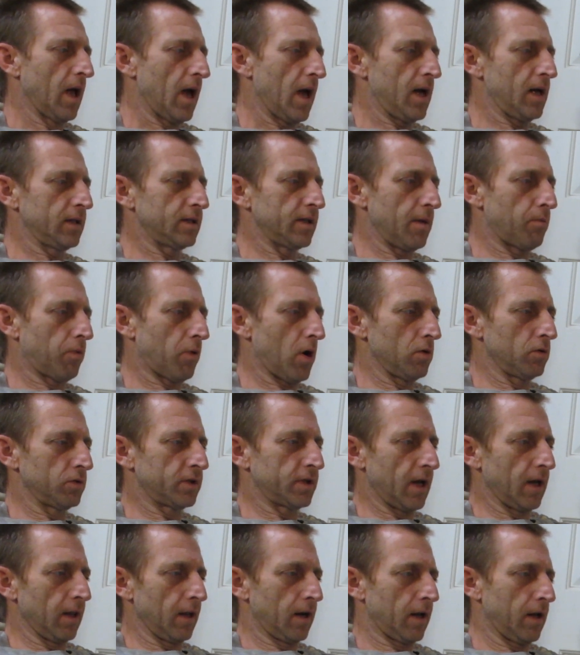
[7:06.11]
As a pro
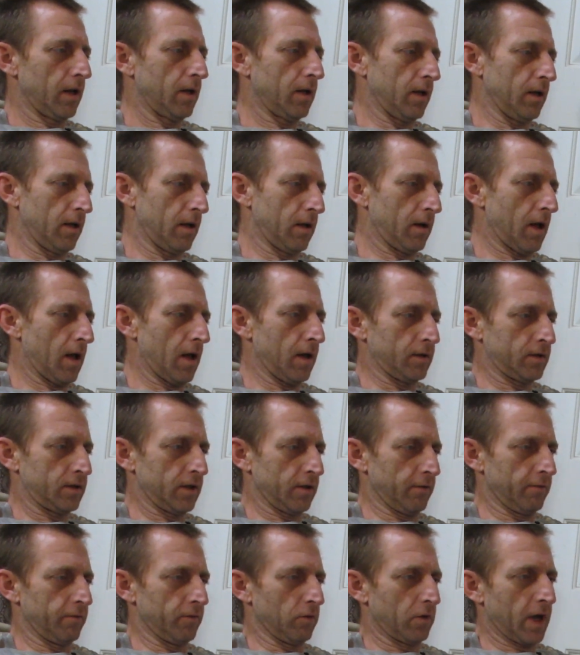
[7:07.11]
se litigant in a
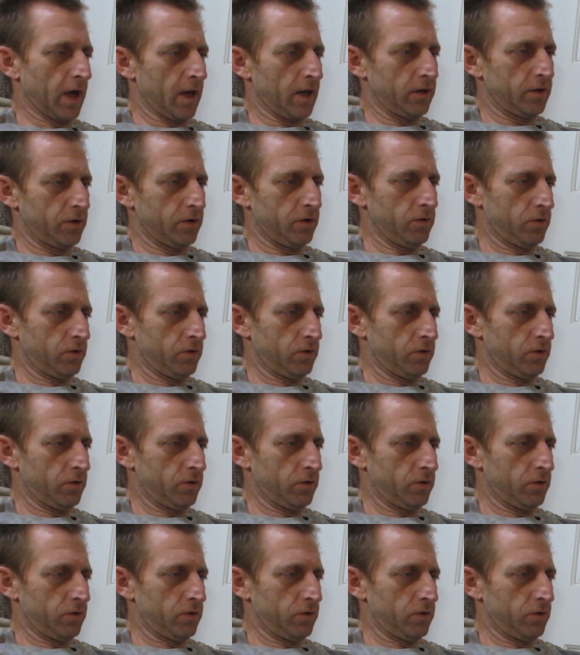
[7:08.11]
civil case,